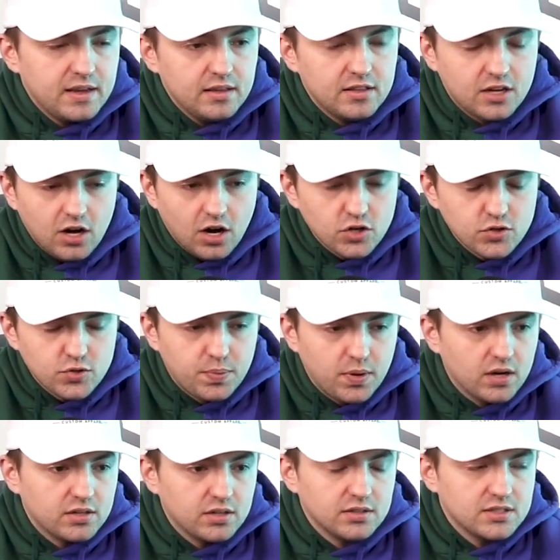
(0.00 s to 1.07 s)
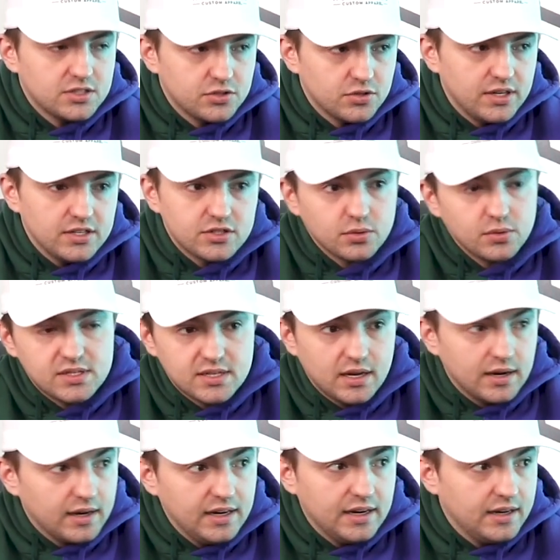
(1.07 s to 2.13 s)
The cars were parked on the street, so he
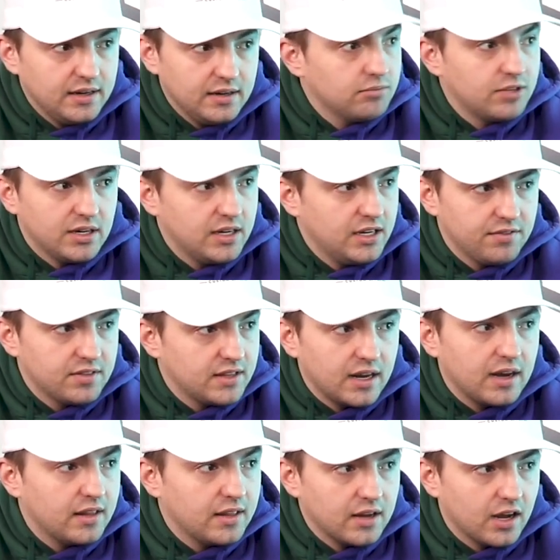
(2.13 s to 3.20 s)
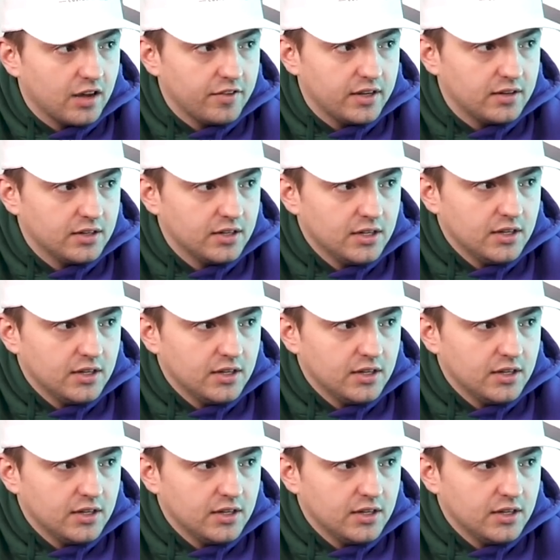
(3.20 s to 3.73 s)
said he didn't even think anything of it,